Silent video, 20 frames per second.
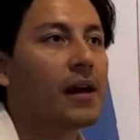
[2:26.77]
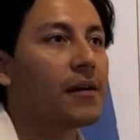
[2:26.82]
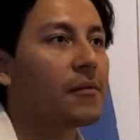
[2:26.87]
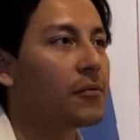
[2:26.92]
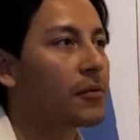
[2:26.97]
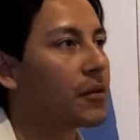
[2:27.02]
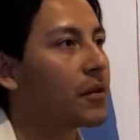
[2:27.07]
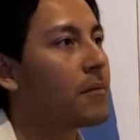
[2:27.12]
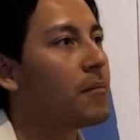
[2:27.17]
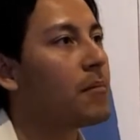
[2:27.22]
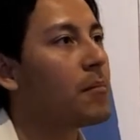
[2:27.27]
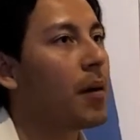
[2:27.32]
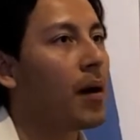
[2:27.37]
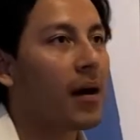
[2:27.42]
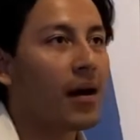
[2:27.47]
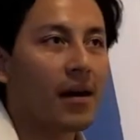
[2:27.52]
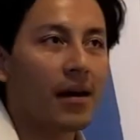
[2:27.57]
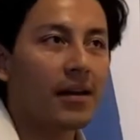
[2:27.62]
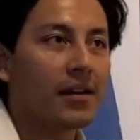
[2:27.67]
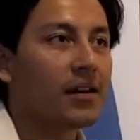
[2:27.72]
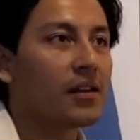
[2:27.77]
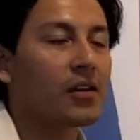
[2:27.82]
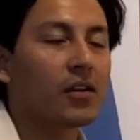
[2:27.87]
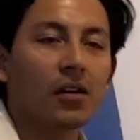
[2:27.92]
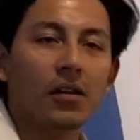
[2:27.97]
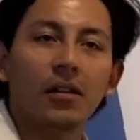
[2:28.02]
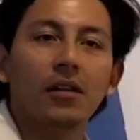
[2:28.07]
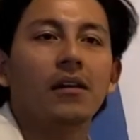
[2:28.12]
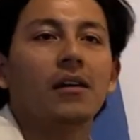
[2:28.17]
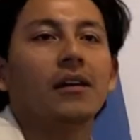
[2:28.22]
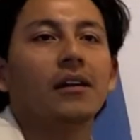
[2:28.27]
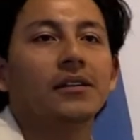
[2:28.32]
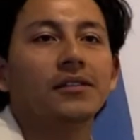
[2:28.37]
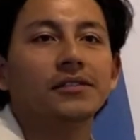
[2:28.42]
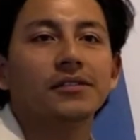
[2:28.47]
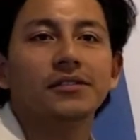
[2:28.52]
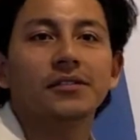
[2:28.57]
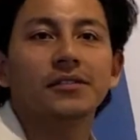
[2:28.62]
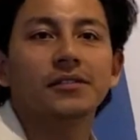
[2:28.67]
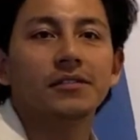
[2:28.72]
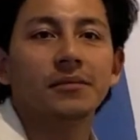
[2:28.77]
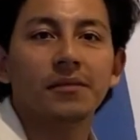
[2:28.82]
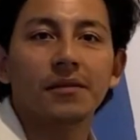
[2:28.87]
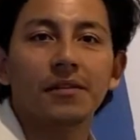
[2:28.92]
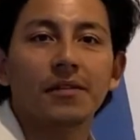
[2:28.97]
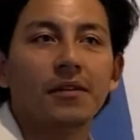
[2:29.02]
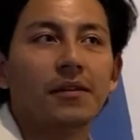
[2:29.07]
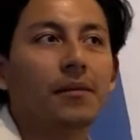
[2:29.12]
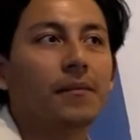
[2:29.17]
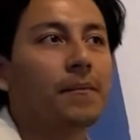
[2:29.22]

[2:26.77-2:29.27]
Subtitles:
I would combine and collage some of